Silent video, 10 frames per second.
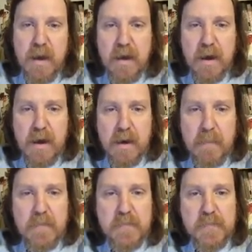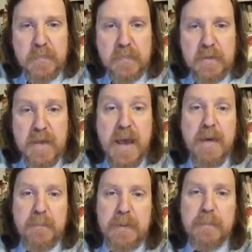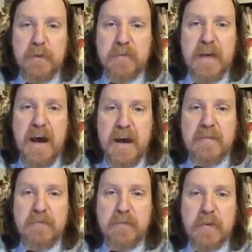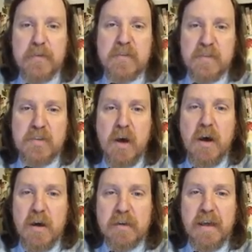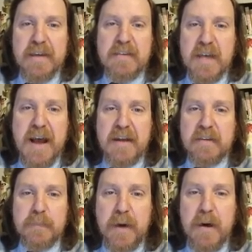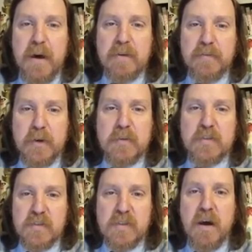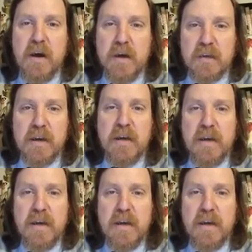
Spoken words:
Yeah, people of God versus Zog. Exactly. POG versus Zog.